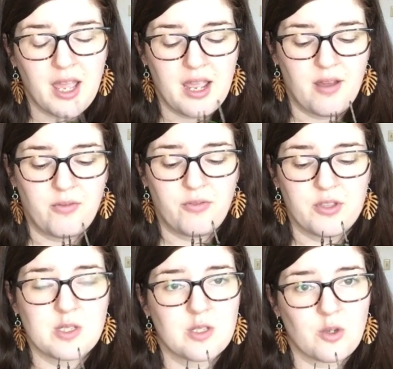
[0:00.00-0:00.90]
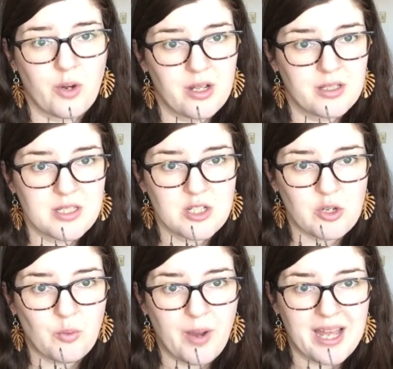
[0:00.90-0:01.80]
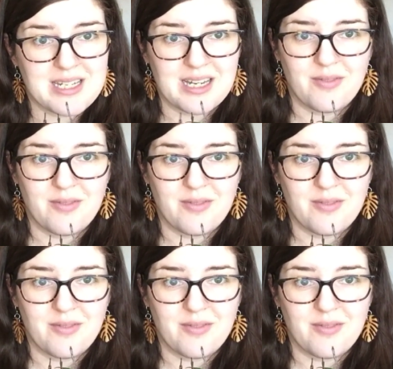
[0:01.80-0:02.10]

if the soil is too wet,